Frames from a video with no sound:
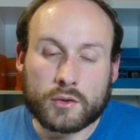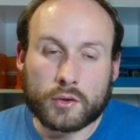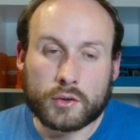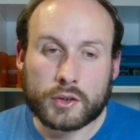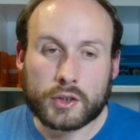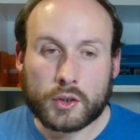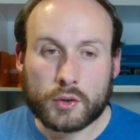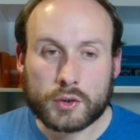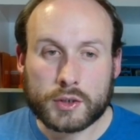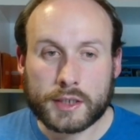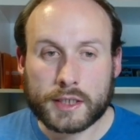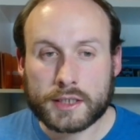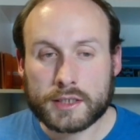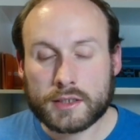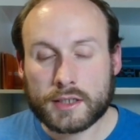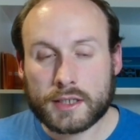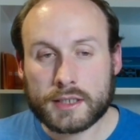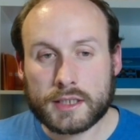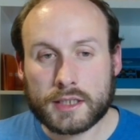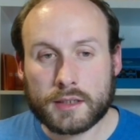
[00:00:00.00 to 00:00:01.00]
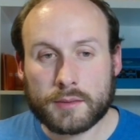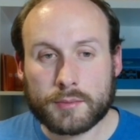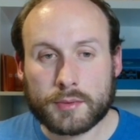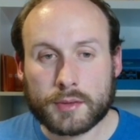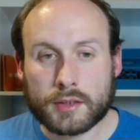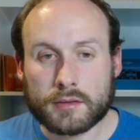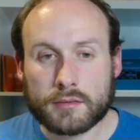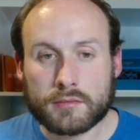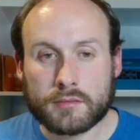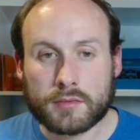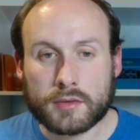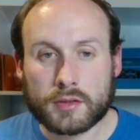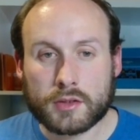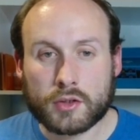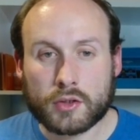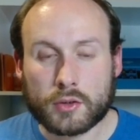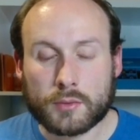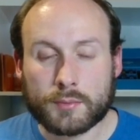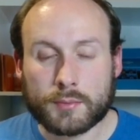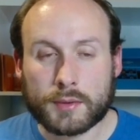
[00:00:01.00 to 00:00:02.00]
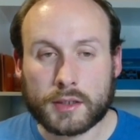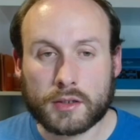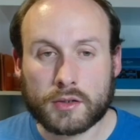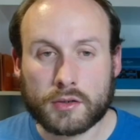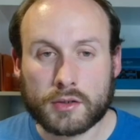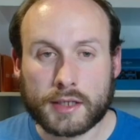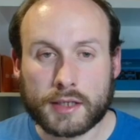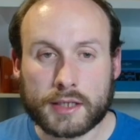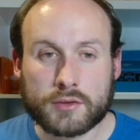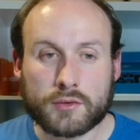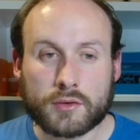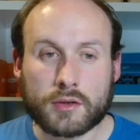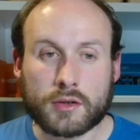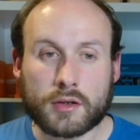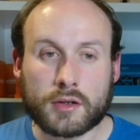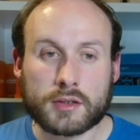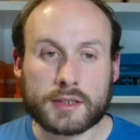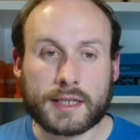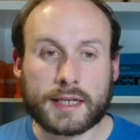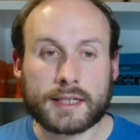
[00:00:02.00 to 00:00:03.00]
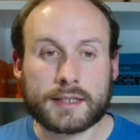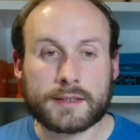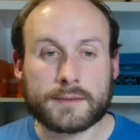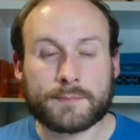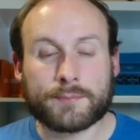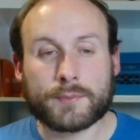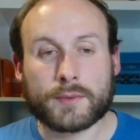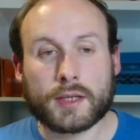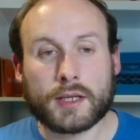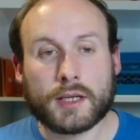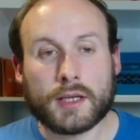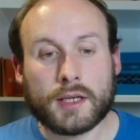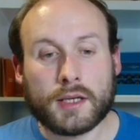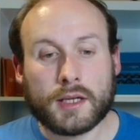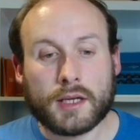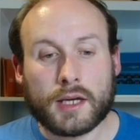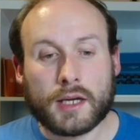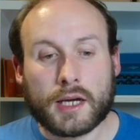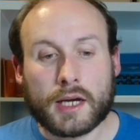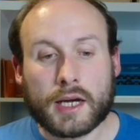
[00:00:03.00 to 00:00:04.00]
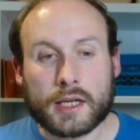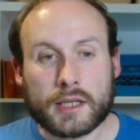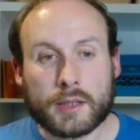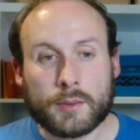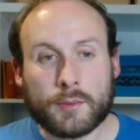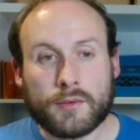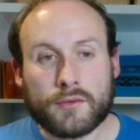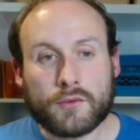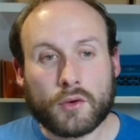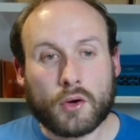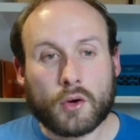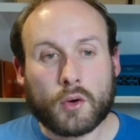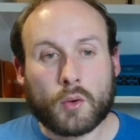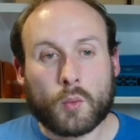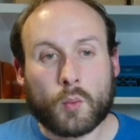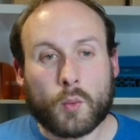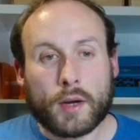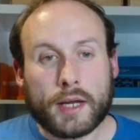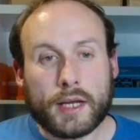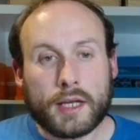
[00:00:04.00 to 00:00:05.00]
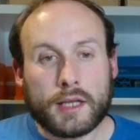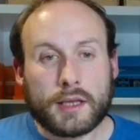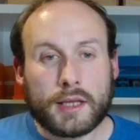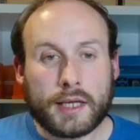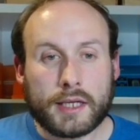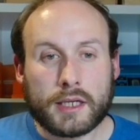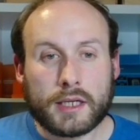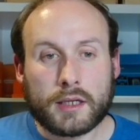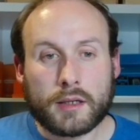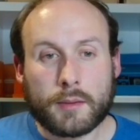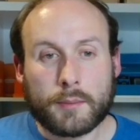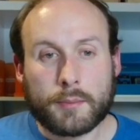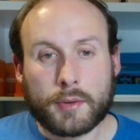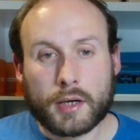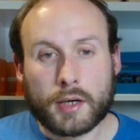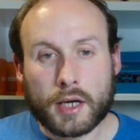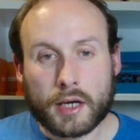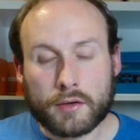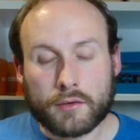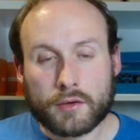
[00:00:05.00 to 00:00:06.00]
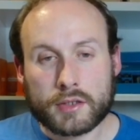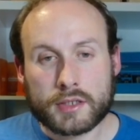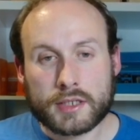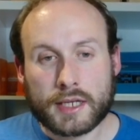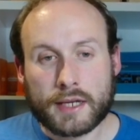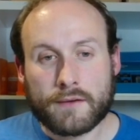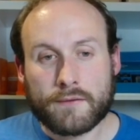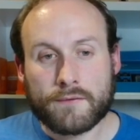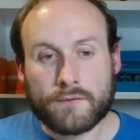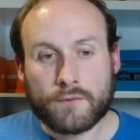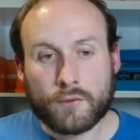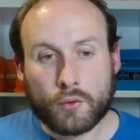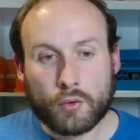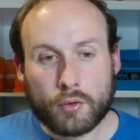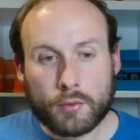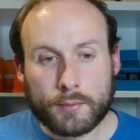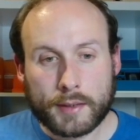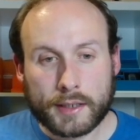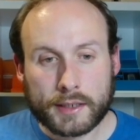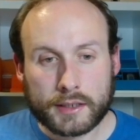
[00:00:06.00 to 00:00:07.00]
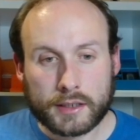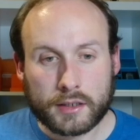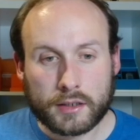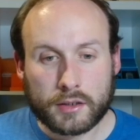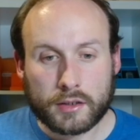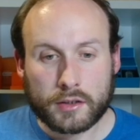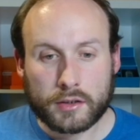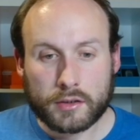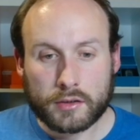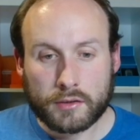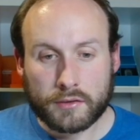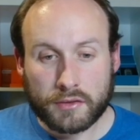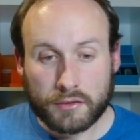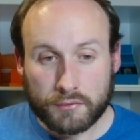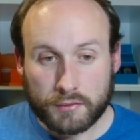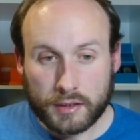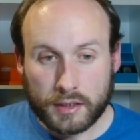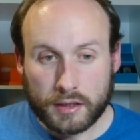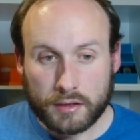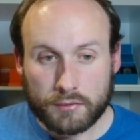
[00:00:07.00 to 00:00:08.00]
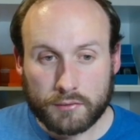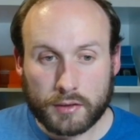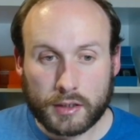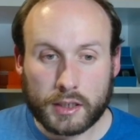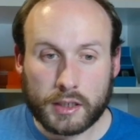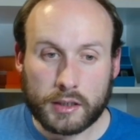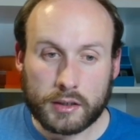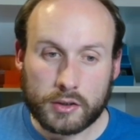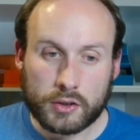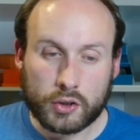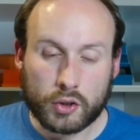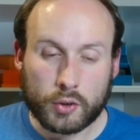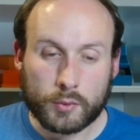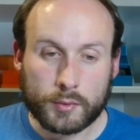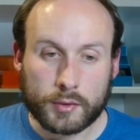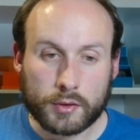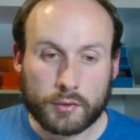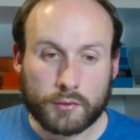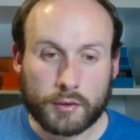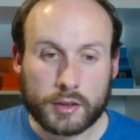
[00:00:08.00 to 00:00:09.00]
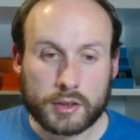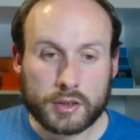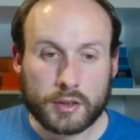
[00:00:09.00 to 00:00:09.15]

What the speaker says: Not hugely exciting, but could be a good extra card to add. Then we've got Waylaying Pirates, a 4-mana 3/3 human